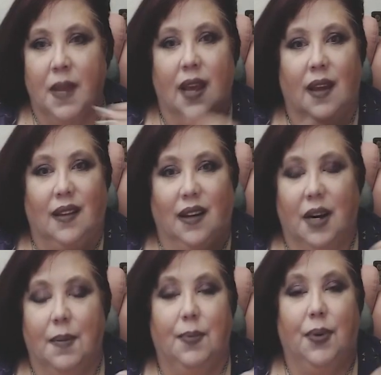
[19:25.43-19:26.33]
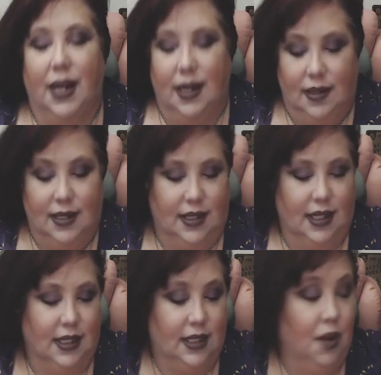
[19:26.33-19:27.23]
They're going to be putting
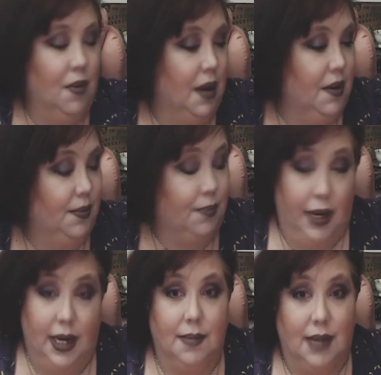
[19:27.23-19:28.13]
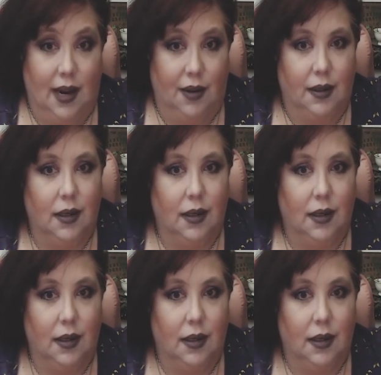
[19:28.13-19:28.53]
distance. They want to bring him down.